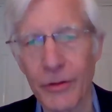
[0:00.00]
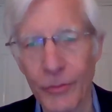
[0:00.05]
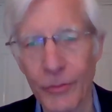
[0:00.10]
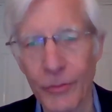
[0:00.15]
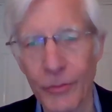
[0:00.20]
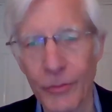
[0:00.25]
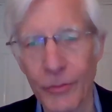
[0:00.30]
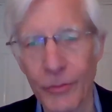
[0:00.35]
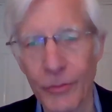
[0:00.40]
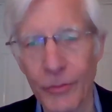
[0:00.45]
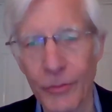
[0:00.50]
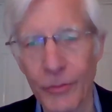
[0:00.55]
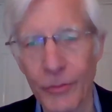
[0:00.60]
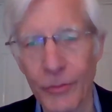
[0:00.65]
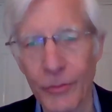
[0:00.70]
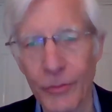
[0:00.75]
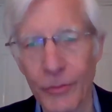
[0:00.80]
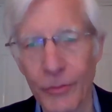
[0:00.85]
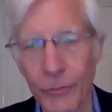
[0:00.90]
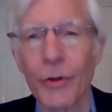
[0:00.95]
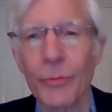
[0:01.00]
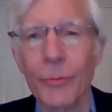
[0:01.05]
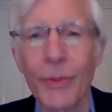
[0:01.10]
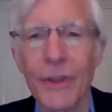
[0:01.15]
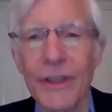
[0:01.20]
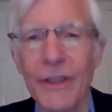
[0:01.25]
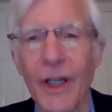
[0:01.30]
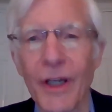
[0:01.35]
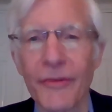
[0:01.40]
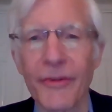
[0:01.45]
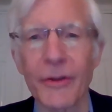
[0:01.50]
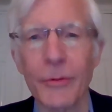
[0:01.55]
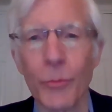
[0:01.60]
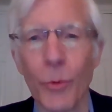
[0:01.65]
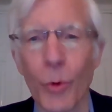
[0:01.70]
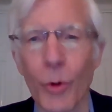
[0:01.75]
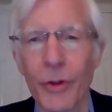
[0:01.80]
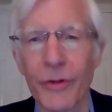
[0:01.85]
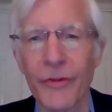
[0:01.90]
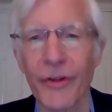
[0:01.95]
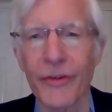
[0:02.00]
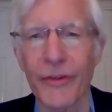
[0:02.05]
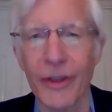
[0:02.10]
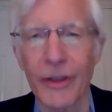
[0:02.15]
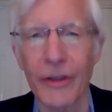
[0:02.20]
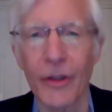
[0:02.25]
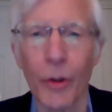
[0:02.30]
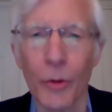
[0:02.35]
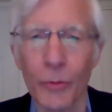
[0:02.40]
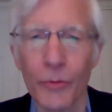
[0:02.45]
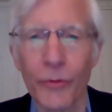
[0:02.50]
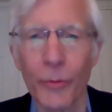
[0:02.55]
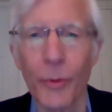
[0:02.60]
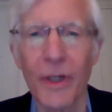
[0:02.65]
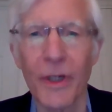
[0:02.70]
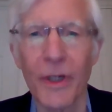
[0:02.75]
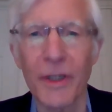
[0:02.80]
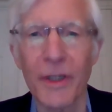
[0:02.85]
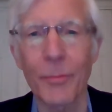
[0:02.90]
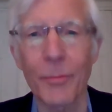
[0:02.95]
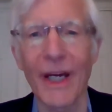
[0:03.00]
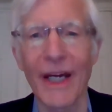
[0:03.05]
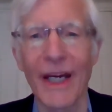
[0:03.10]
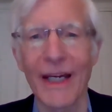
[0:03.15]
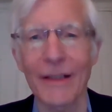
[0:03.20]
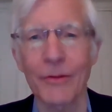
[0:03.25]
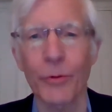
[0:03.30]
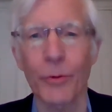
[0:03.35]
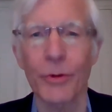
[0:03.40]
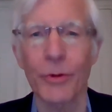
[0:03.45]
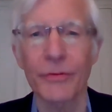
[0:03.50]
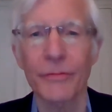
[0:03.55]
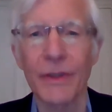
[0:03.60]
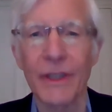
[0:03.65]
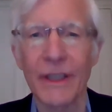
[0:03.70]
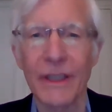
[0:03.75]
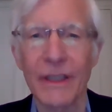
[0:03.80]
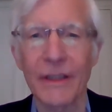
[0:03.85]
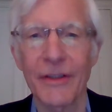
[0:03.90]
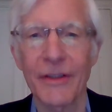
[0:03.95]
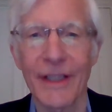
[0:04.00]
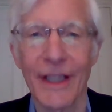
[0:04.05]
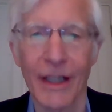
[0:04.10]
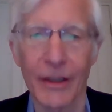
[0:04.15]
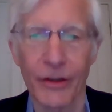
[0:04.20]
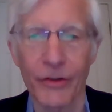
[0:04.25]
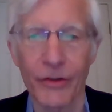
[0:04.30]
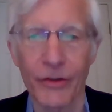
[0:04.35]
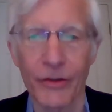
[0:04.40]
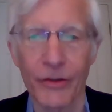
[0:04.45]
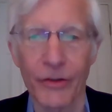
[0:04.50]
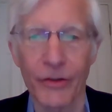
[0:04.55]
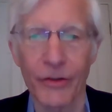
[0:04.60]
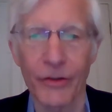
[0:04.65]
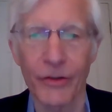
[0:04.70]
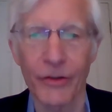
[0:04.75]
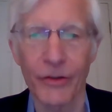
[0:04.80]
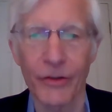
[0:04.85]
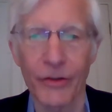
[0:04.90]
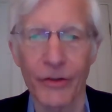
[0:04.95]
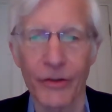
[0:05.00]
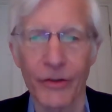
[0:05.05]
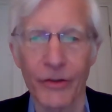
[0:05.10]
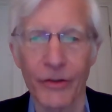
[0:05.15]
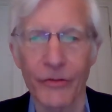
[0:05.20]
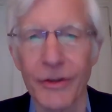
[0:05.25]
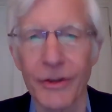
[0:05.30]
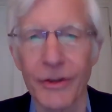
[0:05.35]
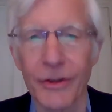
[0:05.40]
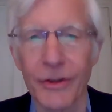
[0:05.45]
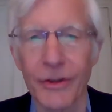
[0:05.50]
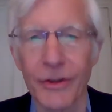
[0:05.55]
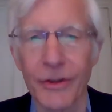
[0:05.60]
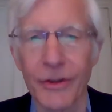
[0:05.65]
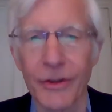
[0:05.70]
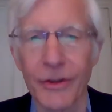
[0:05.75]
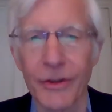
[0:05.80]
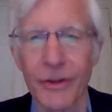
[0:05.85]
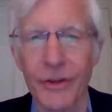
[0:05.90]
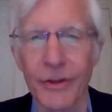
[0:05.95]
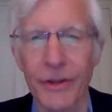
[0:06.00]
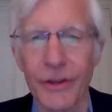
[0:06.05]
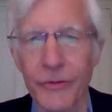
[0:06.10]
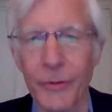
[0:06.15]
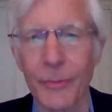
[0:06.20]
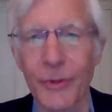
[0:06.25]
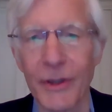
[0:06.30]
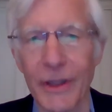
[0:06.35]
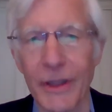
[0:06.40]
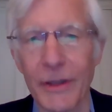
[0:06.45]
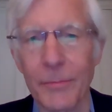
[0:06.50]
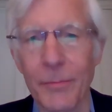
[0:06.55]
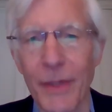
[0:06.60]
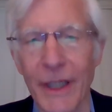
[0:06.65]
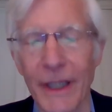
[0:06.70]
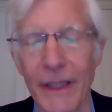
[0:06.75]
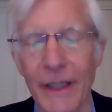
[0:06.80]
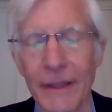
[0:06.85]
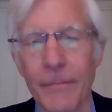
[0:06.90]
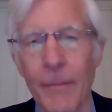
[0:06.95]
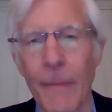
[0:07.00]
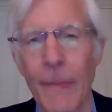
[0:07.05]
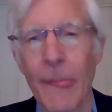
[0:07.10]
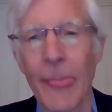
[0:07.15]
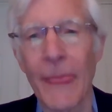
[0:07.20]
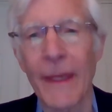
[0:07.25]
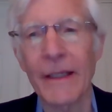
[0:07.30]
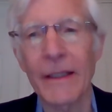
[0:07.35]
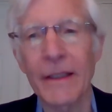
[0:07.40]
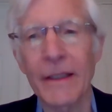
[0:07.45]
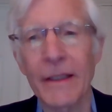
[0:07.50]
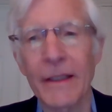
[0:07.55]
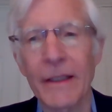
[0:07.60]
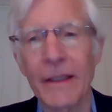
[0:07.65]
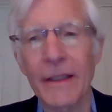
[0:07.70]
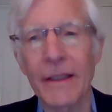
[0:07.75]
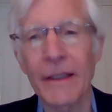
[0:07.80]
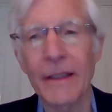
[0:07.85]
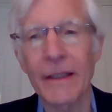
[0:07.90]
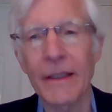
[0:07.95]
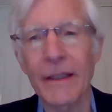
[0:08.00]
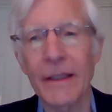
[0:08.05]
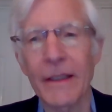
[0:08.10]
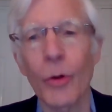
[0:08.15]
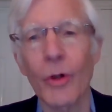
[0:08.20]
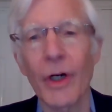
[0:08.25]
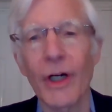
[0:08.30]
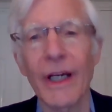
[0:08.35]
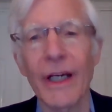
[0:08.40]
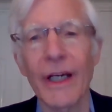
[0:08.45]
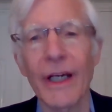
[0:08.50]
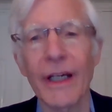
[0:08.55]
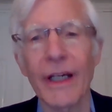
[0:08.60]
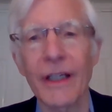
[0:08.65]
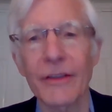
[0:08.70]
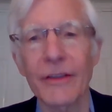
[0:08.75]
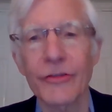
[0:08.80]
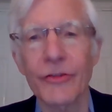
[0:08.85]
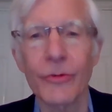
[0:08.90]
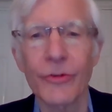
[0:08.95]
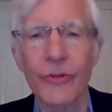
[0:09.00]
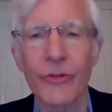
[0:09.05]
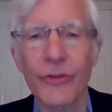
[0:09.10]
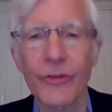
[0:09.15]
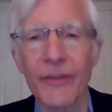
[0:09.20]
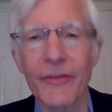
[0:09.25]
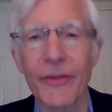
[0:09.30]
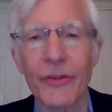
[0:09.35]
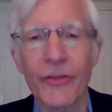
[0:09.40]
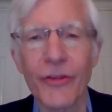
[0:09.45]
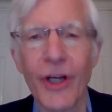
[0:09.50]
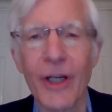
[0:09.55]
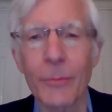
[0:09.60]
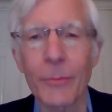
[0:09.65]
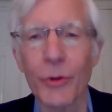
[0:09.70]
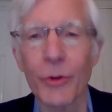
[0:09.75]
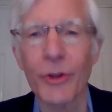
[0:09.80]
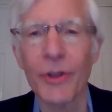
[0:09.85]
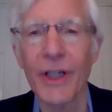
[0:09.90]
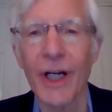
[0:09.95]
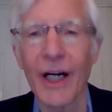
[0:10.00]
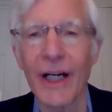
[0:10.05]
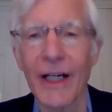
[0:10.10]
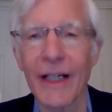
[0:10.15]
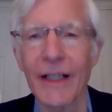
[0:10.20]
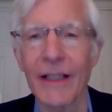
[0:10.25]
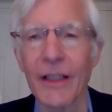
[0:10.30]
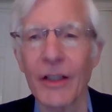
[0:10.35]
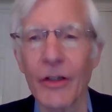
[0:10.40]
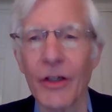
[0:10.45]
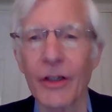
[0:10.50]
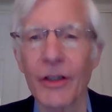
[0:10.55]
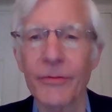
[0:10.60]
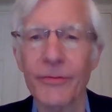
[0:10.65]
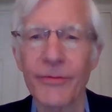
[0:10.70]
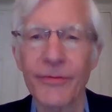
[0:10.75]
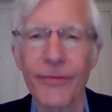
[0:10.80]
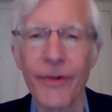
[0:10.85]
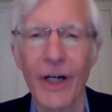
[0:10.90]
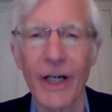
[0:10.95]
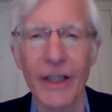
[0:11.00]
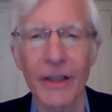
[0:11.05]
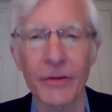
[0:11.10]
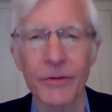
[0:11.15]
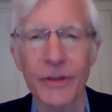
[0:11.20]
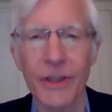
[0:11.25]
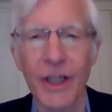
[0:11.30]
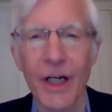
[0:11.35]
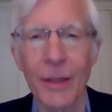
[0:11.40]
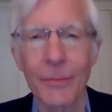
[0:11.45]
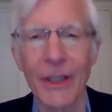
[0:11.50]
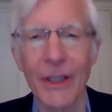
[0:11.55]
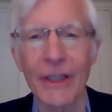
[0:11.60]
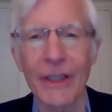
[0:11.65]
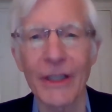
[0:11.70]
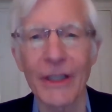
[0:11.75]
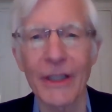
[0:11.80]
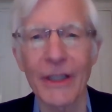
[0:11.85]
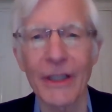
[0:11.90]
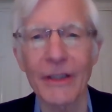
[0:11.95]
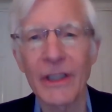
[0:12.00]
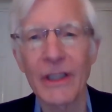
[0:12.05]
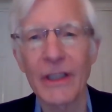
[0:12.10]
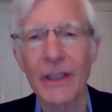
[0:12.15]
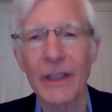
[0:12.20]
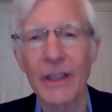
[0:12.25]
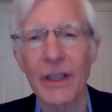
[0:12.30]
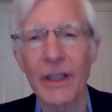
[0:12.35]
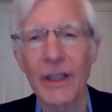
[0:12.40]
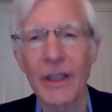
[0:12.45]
really could be nothing more than the loans went bad or the eligibility criteria weren't ultimately met. So as you said, the Chamber and ILR filed comments